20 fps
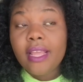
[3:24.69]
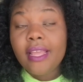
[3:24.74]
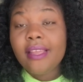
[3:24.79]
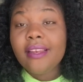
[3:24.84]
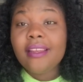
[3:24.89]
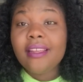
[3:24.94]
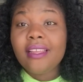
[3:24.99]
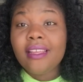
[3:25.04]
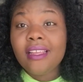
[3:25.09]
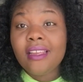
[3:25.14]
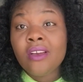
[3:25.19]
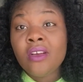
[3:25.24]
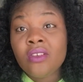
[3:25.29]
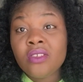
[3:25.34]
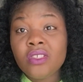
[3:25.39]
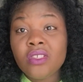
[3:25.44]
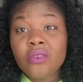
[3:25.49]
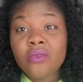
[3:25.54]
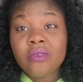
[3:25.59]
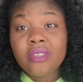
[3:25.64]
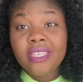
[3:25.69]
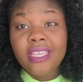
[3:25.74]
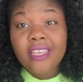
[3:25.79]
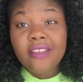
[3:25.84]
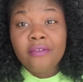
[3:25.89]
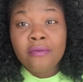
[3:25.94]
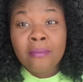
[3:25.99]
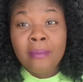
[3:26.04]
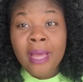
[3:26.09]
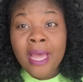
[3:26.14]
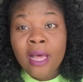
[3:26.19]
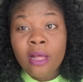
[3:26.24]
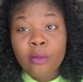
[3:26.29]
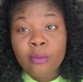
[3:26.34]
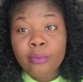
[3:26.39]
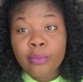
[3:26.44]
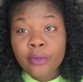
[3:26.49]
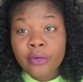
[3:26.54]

And it can also leave mild